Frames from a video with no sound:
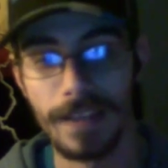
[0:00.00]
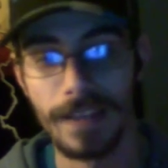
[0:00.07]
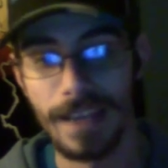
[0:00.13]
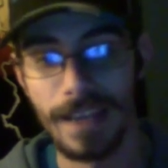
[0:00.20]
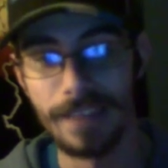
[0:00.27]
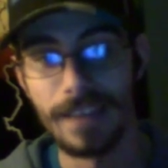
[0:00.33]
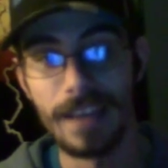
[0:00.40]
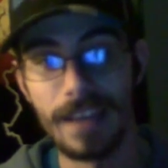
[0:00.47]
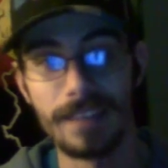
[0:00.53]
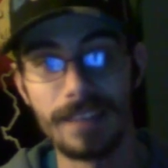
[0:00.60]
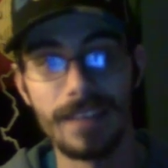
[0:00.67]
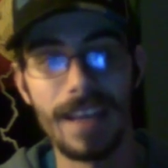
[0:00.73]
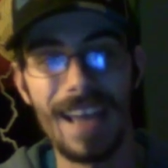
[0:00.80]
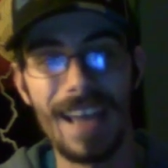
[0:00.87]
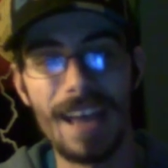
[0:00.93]
And then
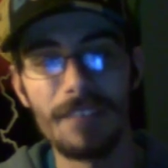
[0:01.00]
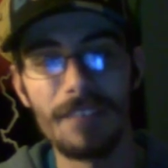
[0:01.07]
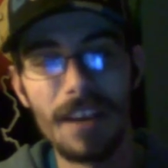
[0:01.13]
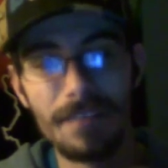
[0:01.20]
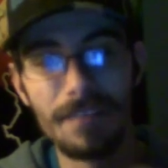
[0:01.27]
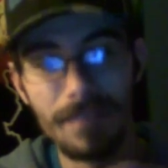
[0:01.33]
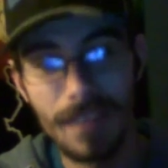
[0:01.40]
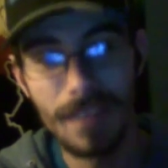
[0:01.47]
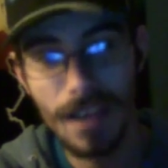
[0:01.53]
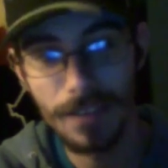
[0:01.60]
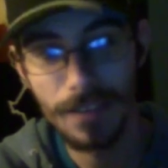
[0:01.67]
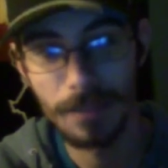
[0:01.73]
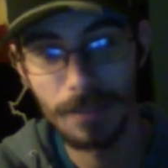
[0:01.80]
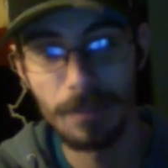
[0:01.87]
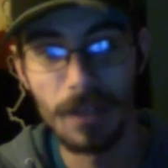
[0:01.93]
they have
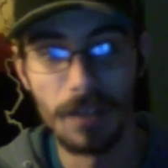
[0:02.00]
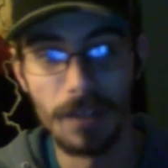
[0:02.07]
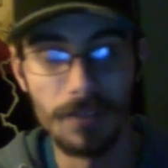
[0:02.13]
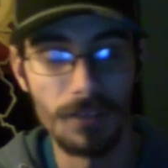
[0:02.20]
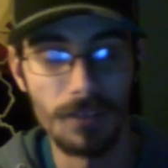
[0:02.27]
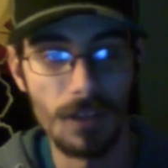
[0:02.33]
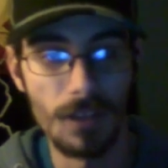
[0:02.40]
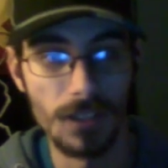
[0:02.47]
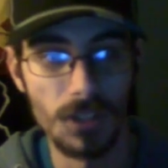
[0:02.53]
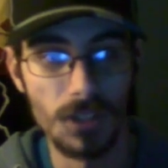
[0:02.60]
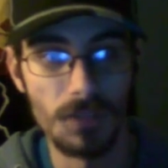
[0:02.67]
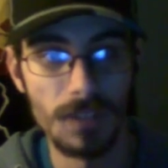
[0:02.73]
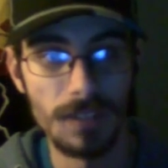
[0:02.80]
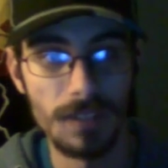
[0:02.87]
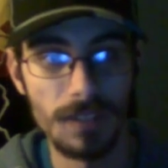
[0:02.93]
another part of the
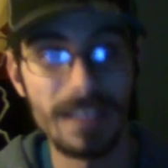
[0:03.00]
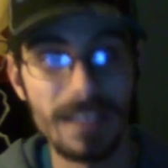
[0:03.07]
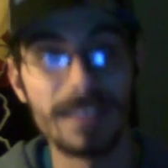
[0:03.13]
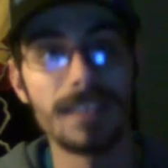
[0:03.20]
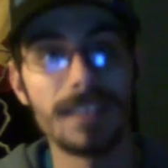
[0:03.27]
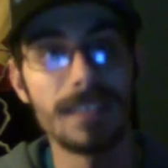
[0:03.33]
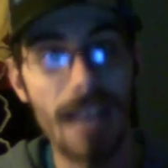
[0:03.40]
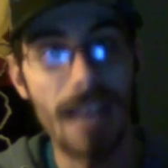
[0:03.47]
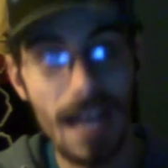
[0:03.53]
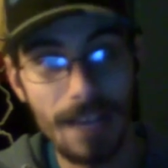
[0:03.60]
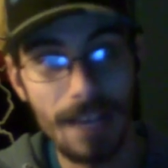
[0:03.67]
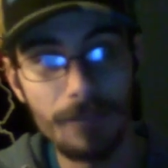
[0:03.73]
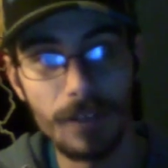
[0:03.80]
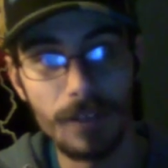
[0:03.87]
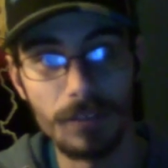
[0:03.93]
crossover that does the high
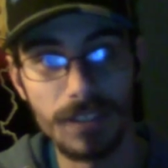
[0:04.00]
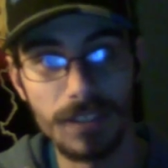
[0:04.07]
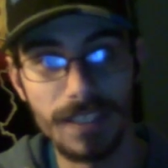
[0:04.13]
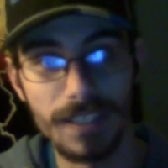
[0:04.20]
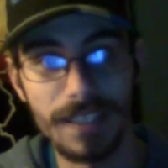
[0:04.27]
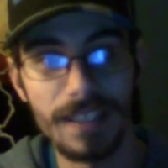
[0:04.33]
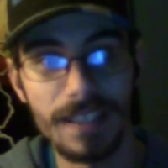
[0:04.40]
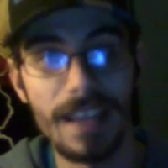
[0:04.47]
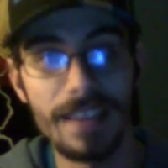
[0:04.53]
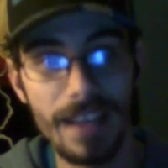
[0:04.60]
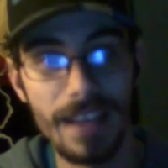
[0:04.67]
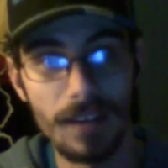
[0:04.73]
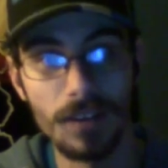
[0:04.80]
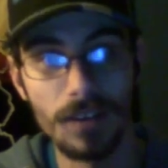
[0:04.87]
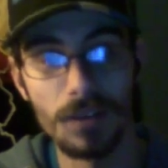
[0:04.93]
frequency, and
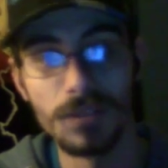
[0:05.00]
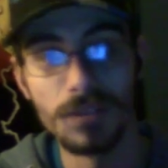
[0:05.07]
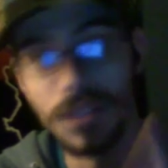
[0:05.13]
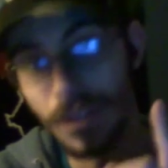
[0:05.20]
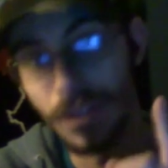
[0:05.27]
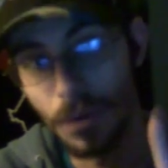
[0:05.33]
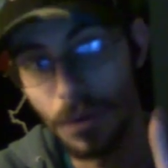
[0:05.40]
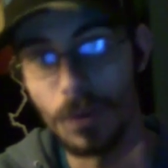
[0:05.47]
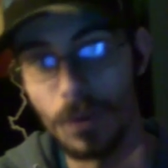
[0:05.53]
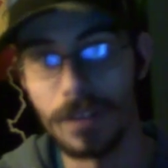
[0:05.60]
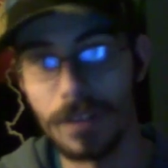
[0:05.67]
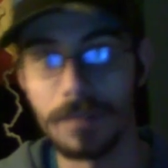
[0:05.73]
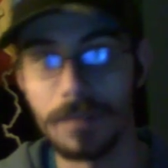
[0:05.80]
now go to your horn.